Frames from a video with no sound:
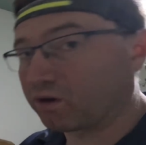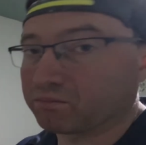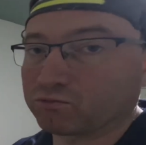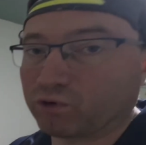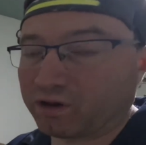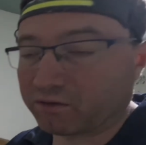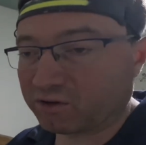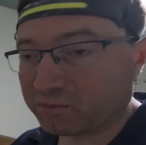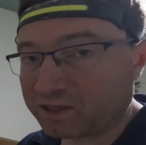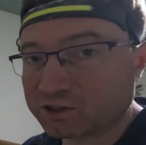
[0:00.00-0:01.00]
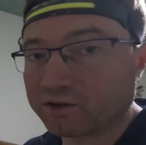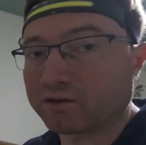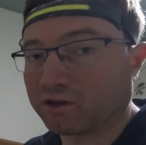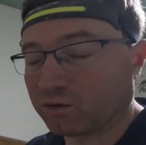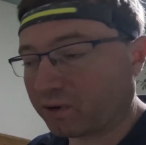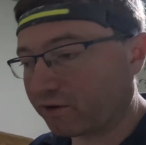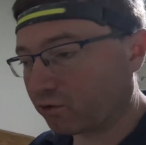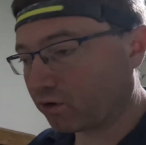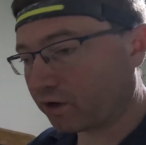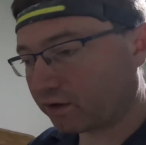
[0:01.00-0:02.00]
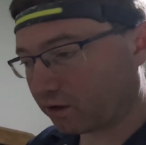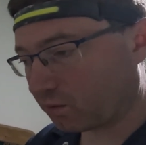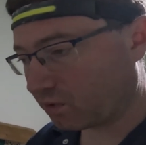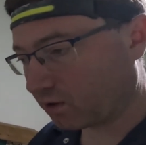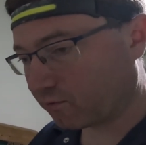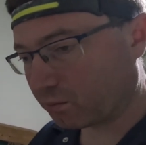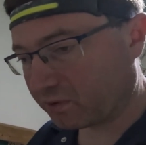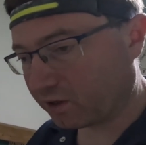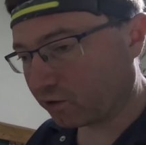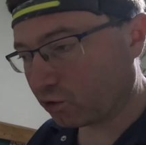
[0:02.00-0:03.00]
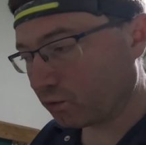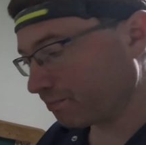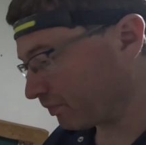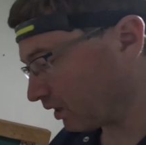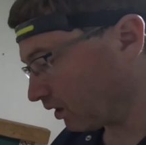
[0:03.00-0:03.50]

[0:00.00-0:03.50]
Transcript: quite relatively specialist, need to buy it online, can't buy it from B&Q.